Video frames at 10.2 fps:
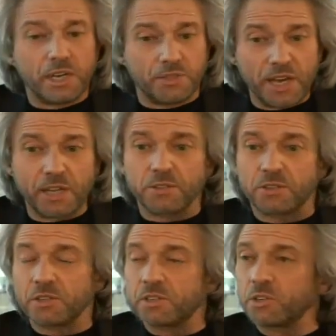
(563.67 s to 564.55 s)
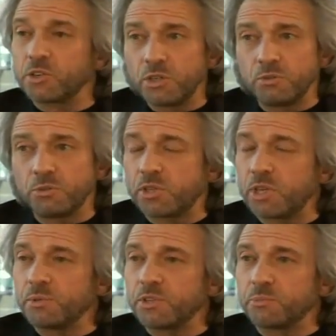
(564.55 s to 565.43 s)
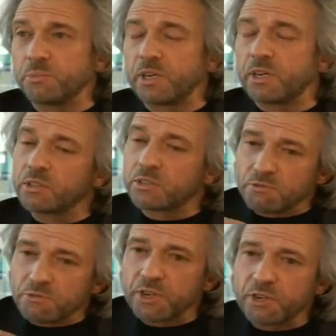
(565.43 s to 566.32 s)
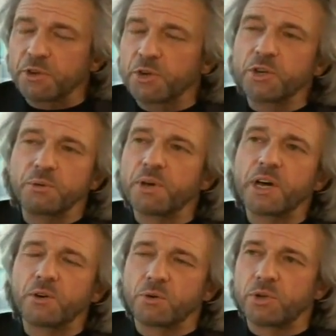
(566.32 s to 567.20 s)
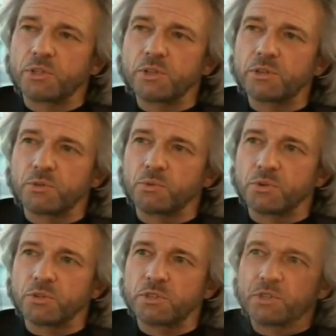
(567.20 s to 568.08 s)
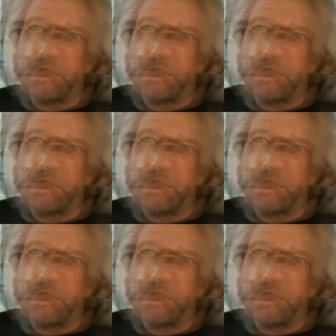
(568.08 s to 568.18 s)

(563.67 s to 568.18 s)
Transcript: And that is a, is a huge statement to make, and it's a very, very empowering way to look at the world.